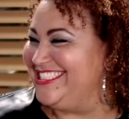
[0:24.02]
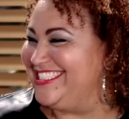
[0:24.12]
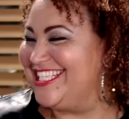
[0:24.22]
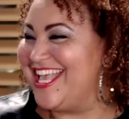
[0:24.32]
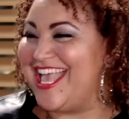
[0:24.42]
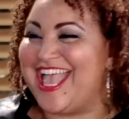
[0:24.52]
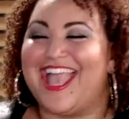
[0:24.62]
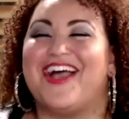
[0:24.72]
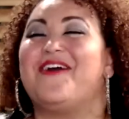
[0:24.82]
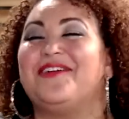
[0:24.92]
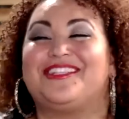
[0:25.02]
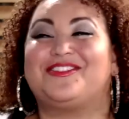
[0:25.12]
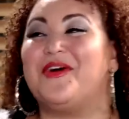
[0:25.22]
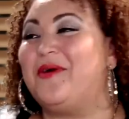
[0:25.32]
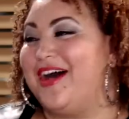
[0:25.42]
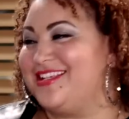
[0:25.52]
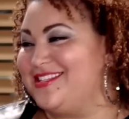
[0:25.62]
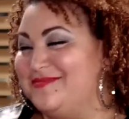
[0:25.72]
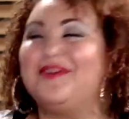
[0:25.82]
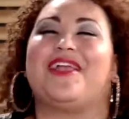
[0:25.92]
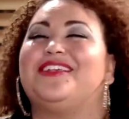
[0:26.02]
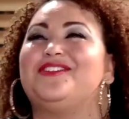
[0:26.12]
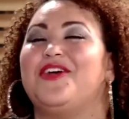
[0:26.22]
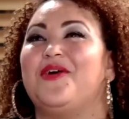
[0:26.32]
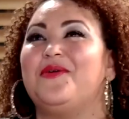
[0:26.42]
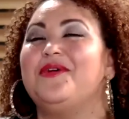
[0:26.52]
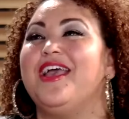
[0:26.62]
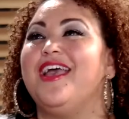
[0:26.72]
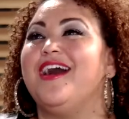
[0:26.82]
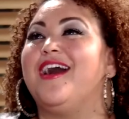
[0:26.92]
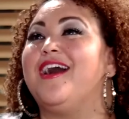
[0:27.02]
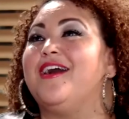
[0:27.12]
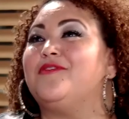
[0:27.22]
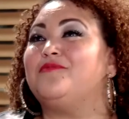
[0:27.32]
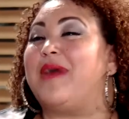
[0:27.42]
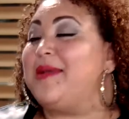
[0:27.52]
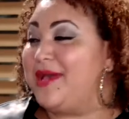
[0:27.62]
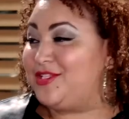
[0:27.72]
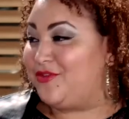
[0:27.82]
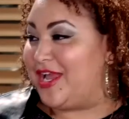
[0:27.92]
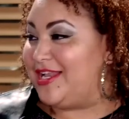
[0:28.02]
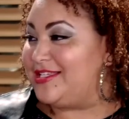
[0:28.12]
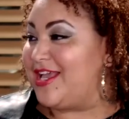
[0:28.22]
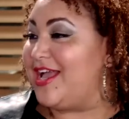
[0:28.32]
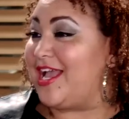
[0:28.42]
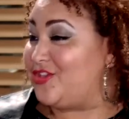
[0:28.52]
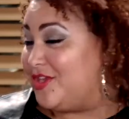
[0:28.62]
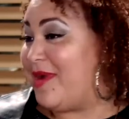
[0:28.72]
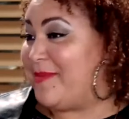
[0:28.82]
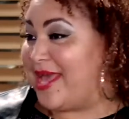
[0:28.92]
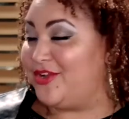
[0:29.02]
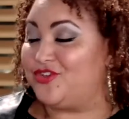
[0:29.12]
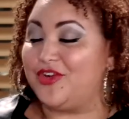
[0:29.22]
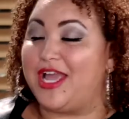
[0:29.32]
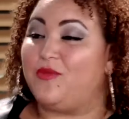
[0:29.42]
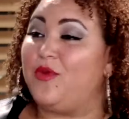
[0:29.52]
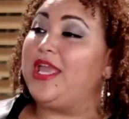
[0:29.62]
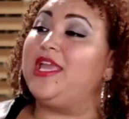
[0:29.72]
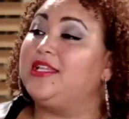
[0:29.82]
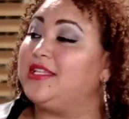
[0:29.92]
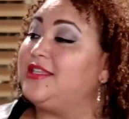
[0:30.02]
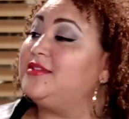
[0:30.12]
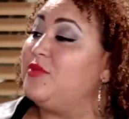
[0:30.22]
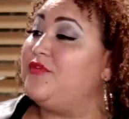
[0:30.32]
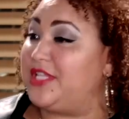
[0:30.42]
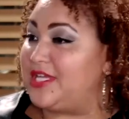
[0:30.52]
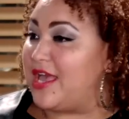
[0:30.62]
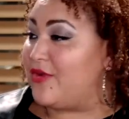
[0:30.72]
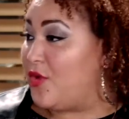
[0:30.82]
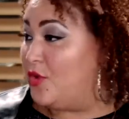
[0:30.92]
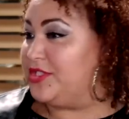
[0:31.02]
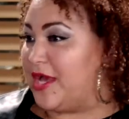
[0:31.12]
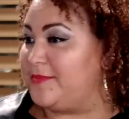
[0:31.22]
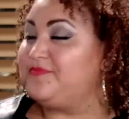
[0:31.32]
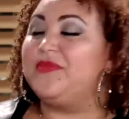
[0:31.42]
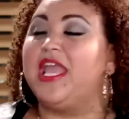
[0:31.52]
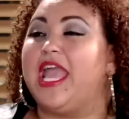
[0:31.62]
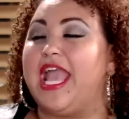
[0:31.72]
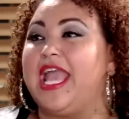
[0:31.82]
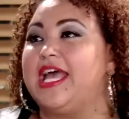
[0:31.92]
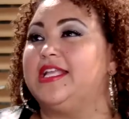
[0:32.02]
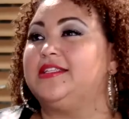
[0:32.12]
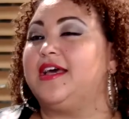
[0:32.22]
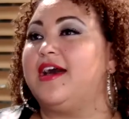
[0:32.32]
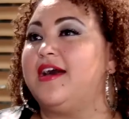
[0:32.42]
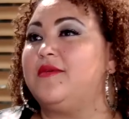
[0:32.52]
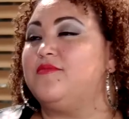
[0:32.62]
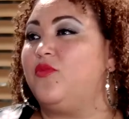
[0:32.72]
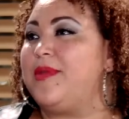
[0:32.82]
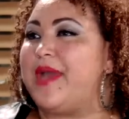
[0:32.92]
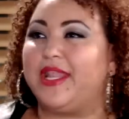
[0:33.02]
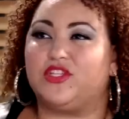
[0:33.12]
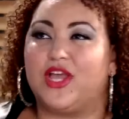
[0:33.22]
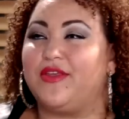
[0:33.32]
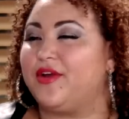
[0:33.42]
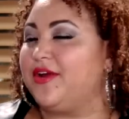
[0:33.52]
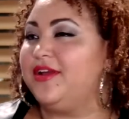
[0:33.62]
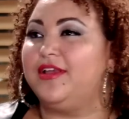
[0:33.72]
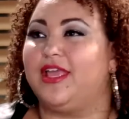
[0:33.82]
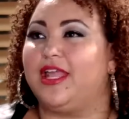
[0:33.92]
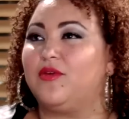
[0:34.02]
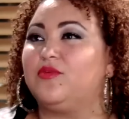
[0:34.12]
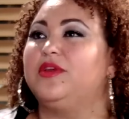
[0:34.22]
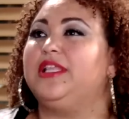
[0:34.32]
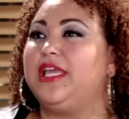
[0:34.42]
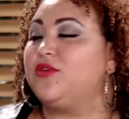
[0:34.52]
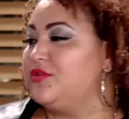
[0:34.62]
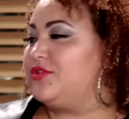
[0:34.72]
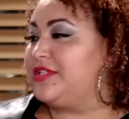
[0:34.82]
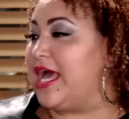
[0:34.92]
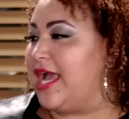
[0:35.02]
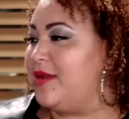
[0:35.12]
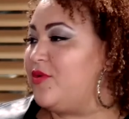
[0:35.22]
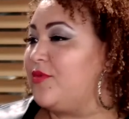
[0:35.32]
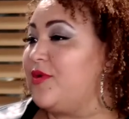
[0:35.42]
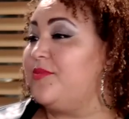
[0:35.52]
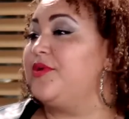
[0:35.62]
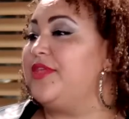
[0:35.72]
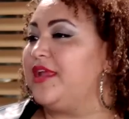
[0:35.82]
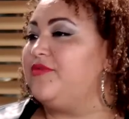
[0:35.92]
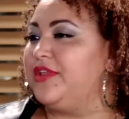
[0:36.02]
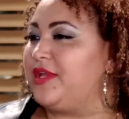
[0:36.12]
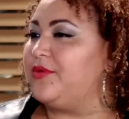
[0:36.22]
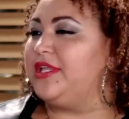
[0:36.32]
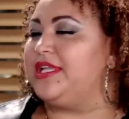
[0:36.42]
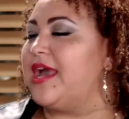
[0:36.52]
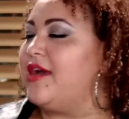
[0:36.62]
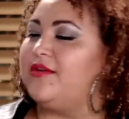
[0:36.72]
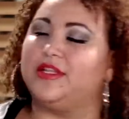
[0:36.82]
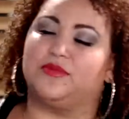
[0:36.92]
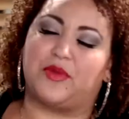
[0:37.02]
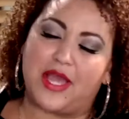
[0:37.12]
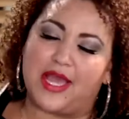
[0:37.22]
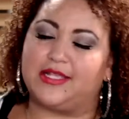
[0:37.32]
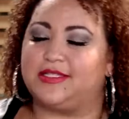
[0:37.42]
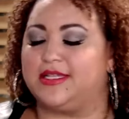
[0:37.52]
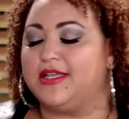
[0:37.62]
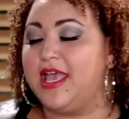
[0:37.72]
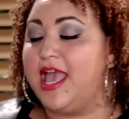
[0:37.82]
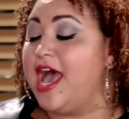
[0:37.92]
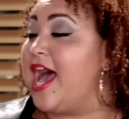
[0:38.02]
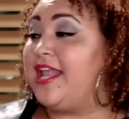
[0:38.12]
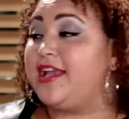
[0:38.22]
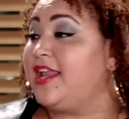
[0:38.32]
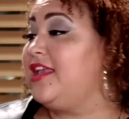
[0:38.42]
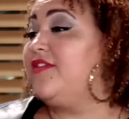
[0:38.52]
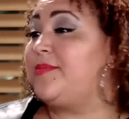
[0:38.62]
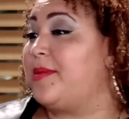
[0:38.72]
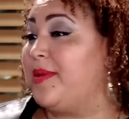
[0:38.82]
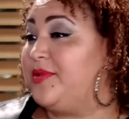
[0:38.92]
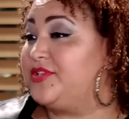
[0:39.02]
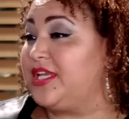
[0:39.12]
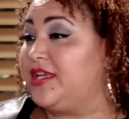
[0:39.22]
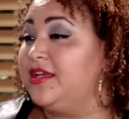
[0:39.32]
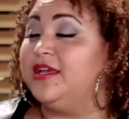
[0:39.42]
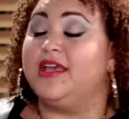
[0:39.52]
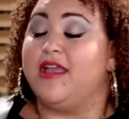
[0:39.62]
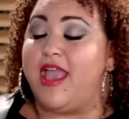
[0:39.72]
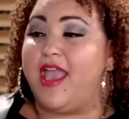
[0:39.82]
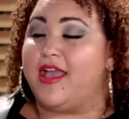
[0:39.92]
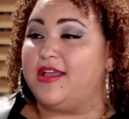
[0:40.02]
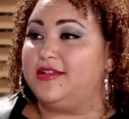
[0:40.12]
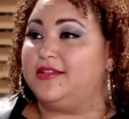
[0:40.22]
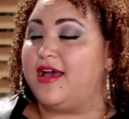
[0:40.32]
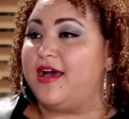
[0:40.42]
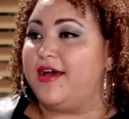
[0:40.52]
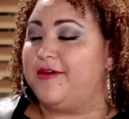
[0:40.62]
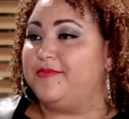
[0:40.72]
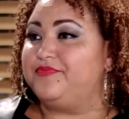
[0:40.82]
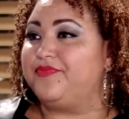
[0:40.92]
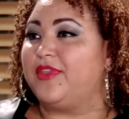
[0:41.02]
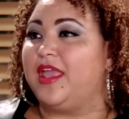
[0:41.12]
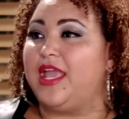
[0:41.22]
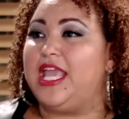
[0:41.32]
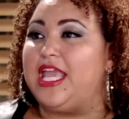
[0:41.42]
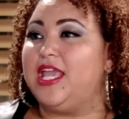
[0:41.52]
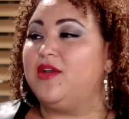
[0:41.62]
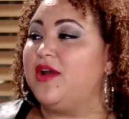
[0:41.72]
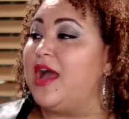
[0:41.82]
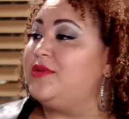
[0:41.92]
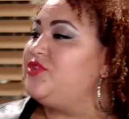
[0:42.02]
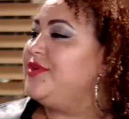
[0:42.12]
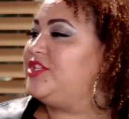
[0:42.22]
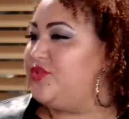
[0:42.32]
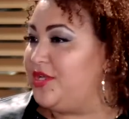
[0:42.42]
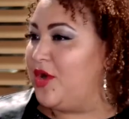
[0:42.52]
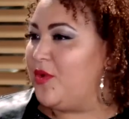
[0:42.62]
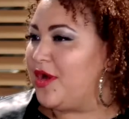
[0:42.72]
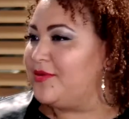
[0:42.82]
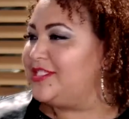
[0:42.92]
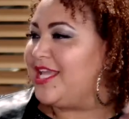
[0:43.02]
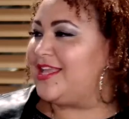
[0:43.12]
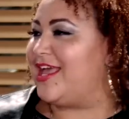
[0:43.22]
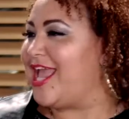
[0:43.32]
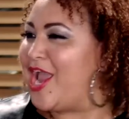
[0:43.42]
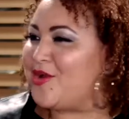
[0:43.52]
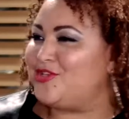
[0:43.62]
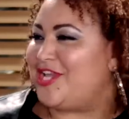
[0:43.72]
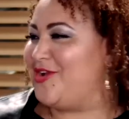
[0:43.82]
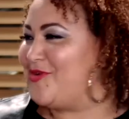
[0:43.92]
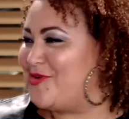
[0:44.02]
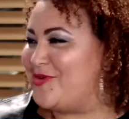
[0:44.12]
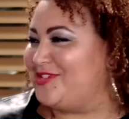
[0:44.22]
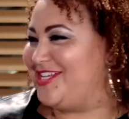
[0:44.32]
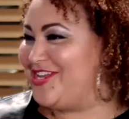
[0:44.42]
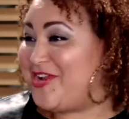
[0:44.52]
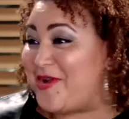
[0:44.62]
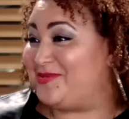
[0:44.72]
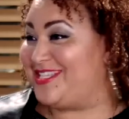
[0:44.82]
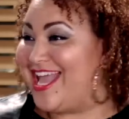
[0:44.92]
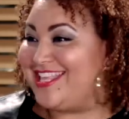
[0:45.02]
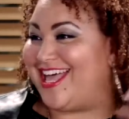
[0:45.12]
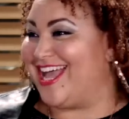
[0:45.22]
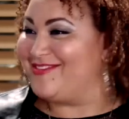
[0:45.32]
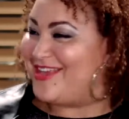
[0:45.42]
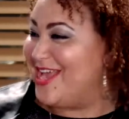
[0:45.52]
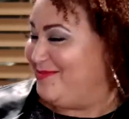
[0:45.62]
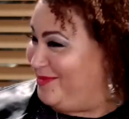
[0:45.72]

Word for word: come from? Oh, it's so awesome. Okay, so uh, my best friend is uh, actually my manager, and we did this movie together. Hold on, yeah. Mm -hmm. and um, we met each other in a really crucial time where we were both like feeling really down and depressed, and I had kind of given up on my music, and um, he I was doing studio work. I was singing like hair jingles and you know what I'm saying, yeah, like right, right.